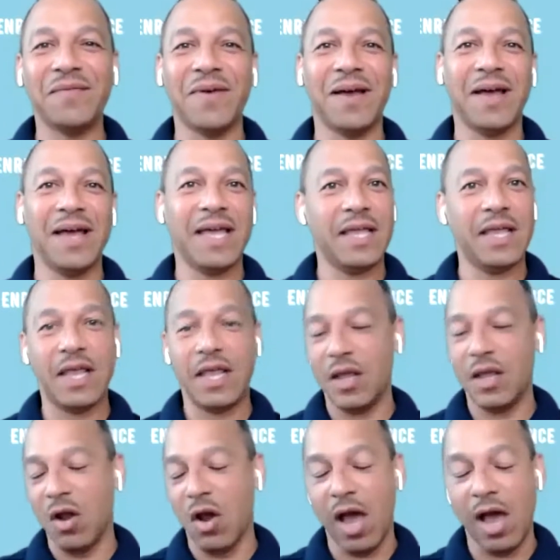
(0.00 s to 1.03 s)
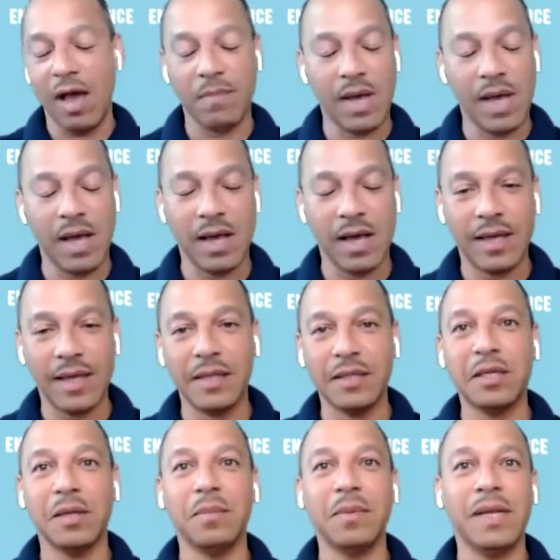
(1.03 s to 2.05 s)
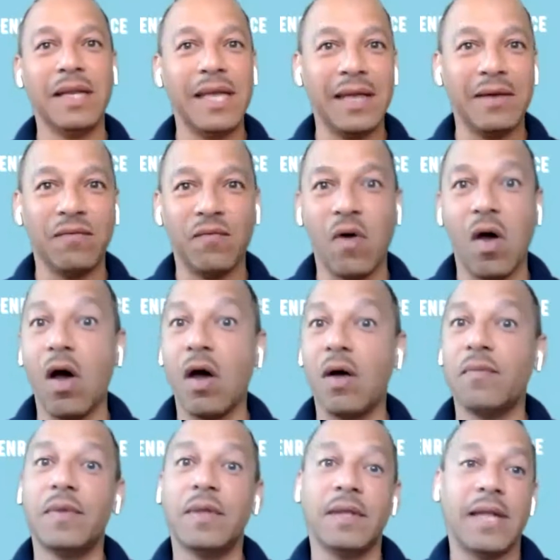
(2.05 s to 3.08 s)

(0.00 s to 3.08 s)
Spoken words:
I'm intimately involved,